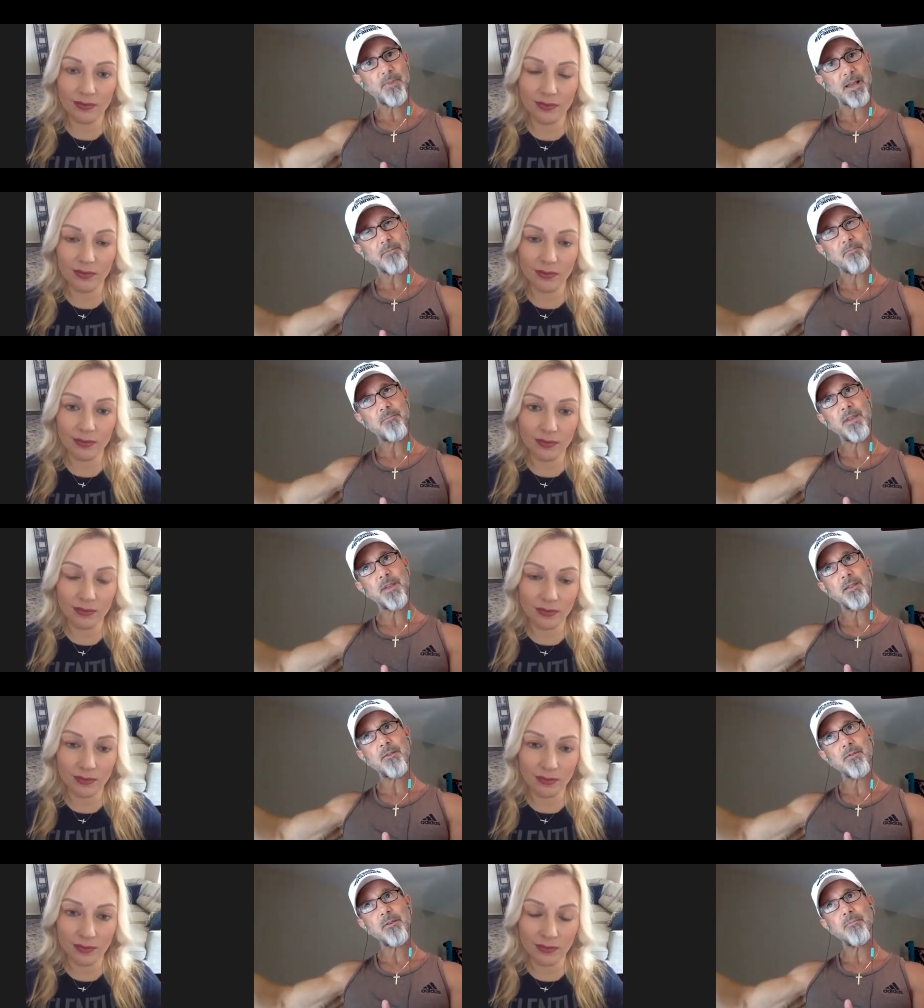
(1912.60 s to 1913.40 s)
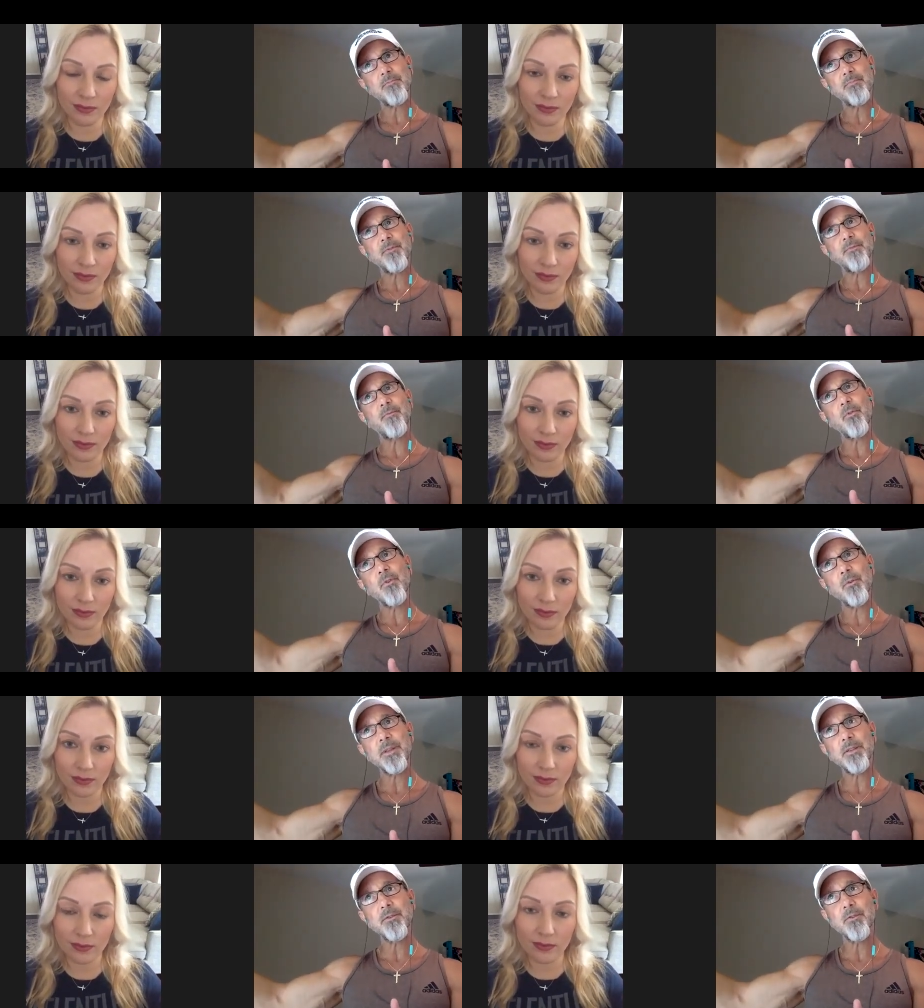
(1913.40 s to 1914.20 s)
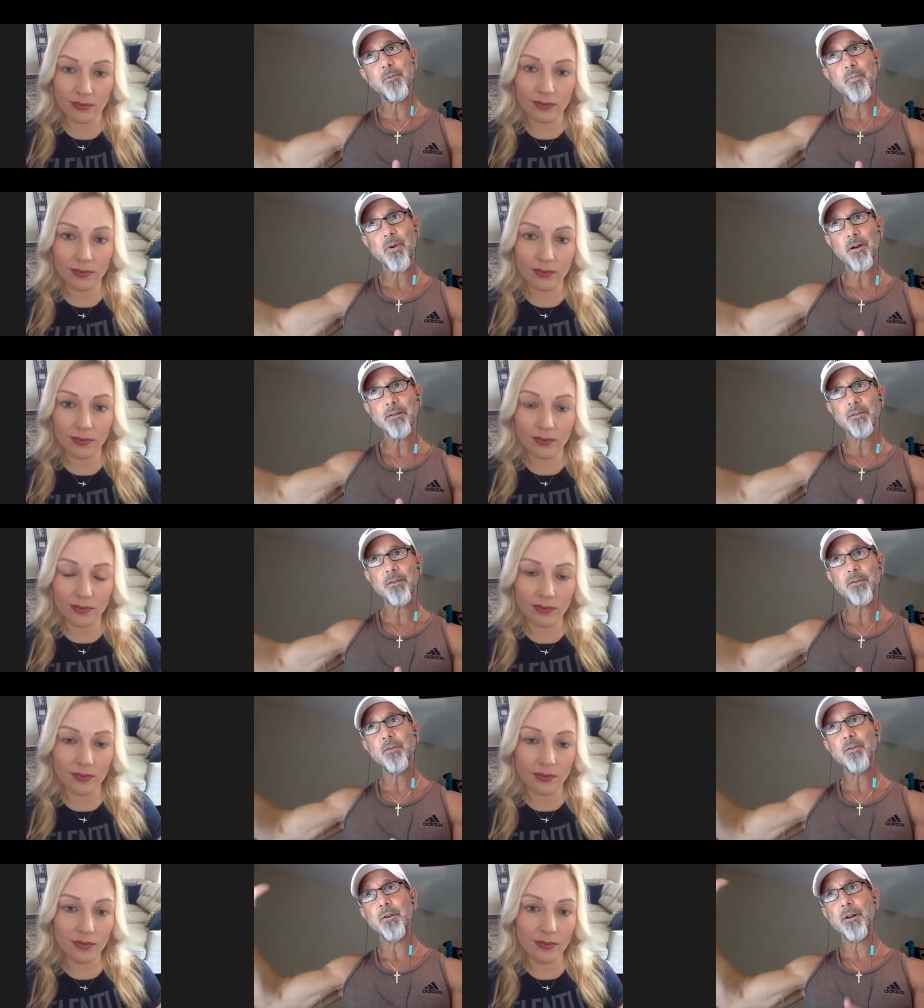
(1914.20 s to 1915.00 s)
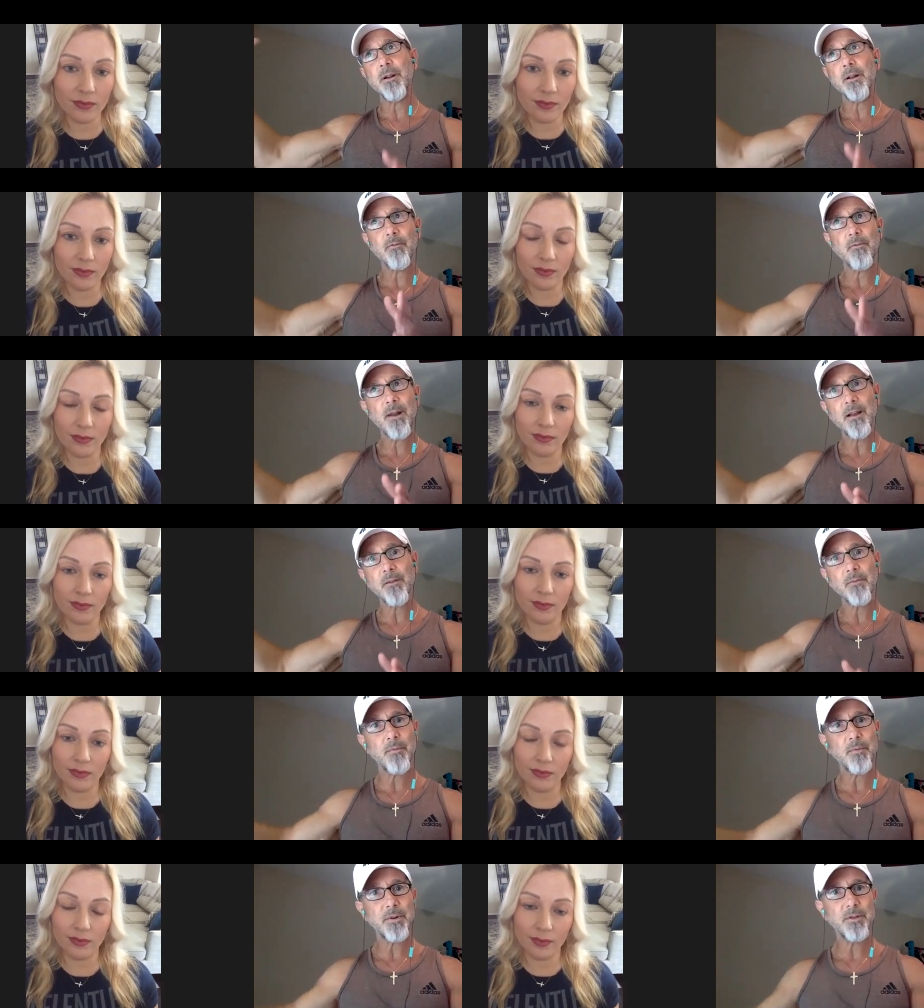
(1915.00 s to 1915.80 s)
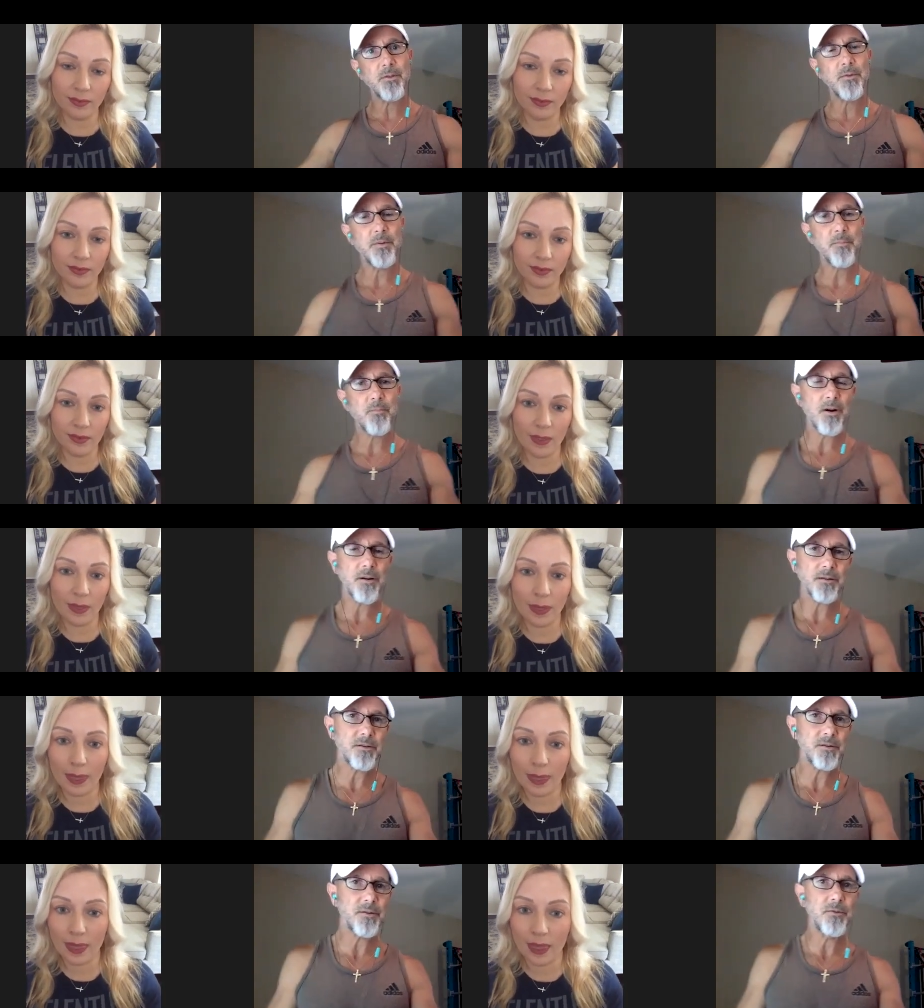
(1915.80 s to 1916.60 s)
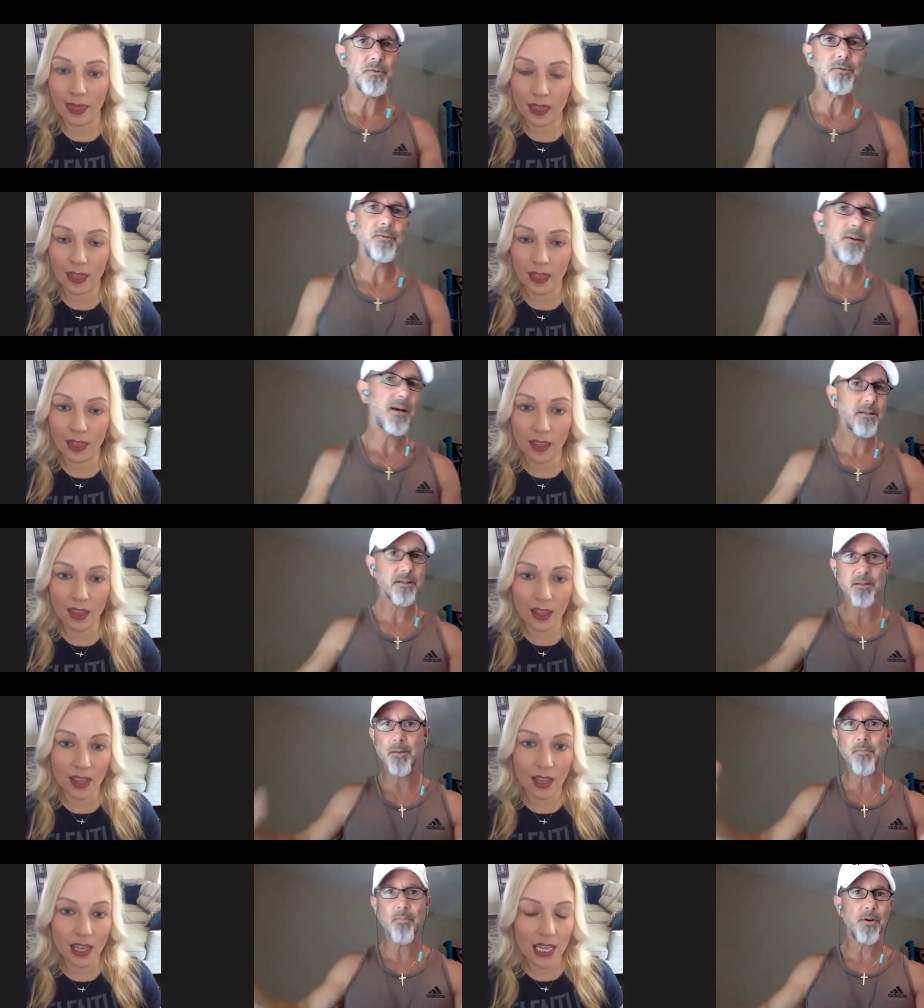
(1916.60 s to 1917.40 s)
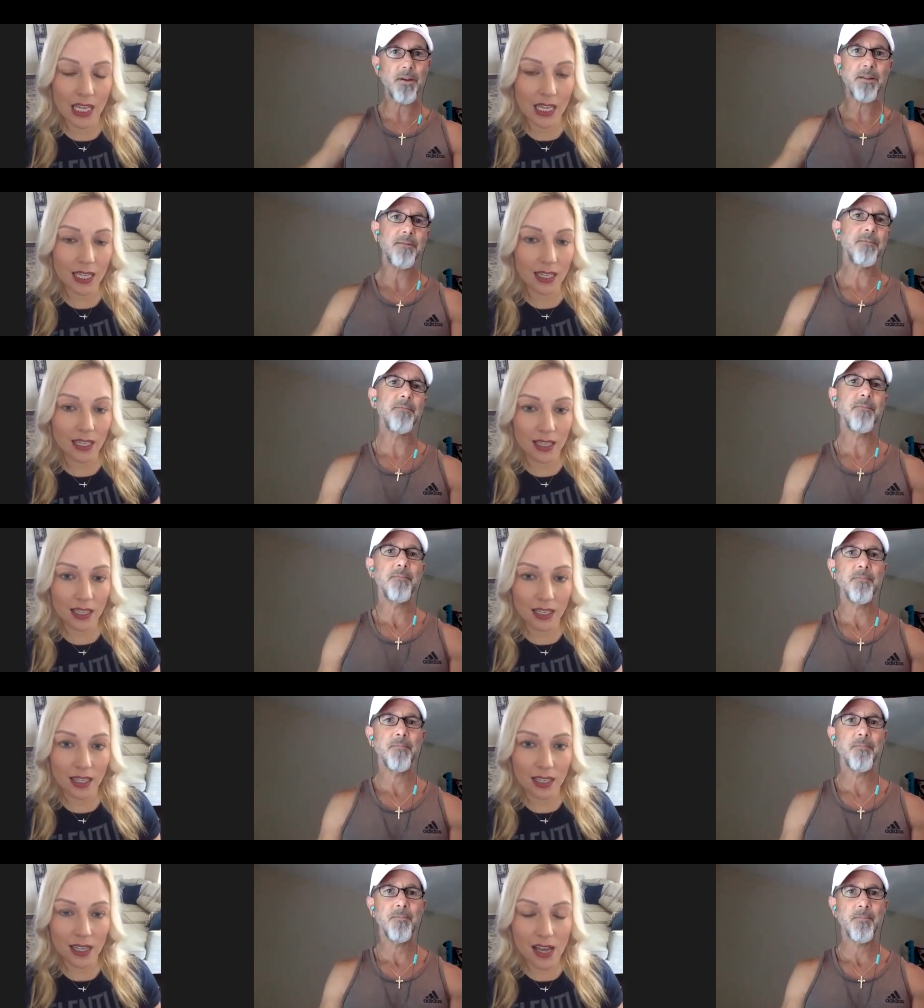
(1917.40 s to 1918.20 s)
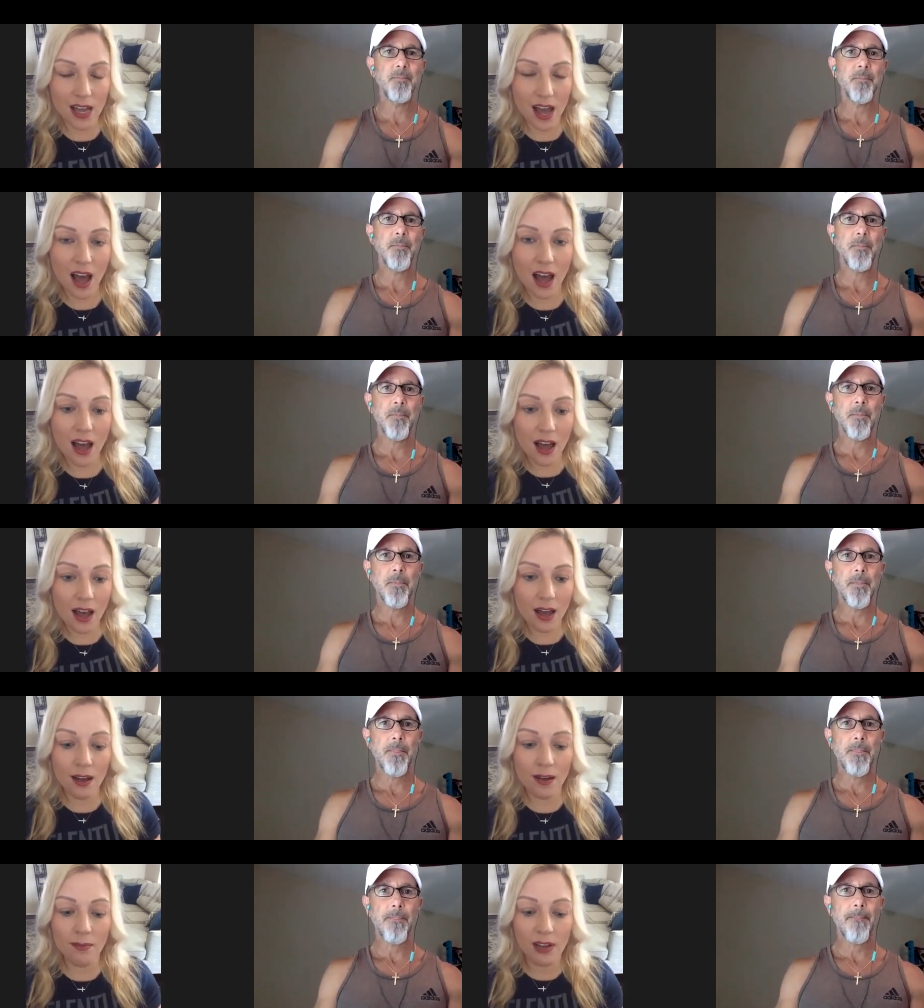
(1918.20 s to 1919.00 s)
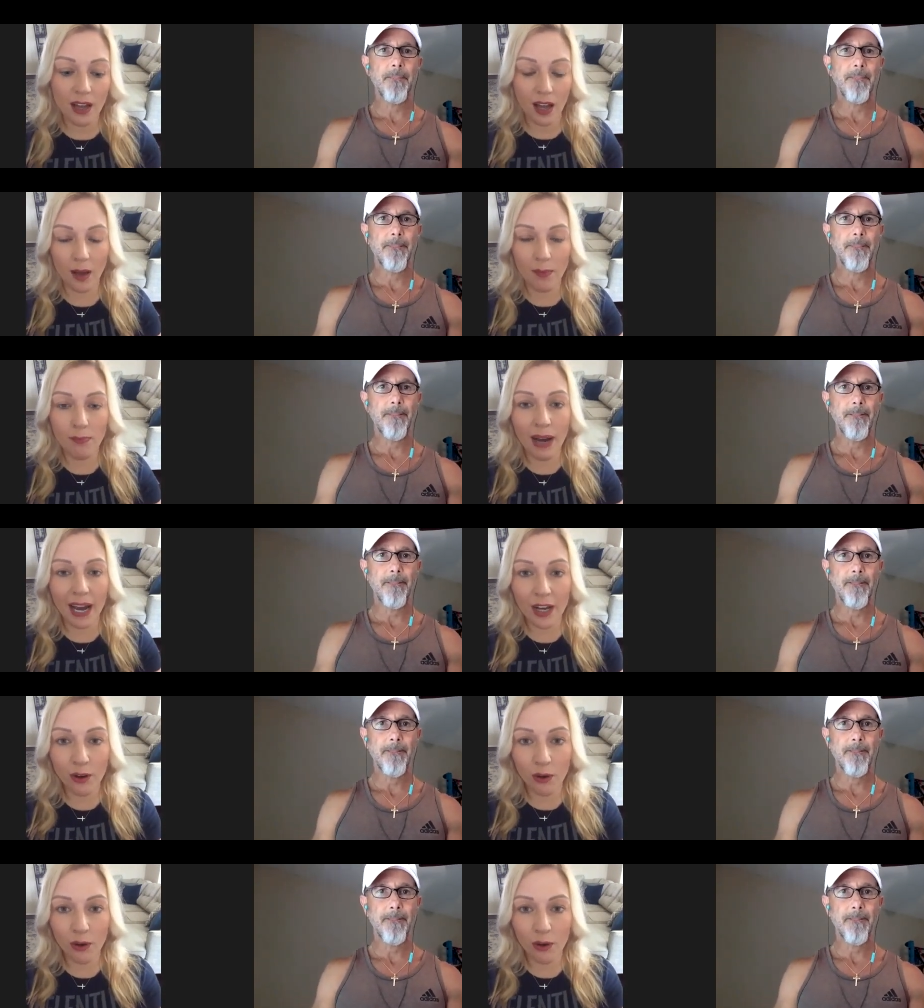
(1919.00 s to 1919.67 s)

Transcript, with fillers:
Speaker 1: like either before we do part two or around when we're doing part two at some point?
Speaker 2: Um, my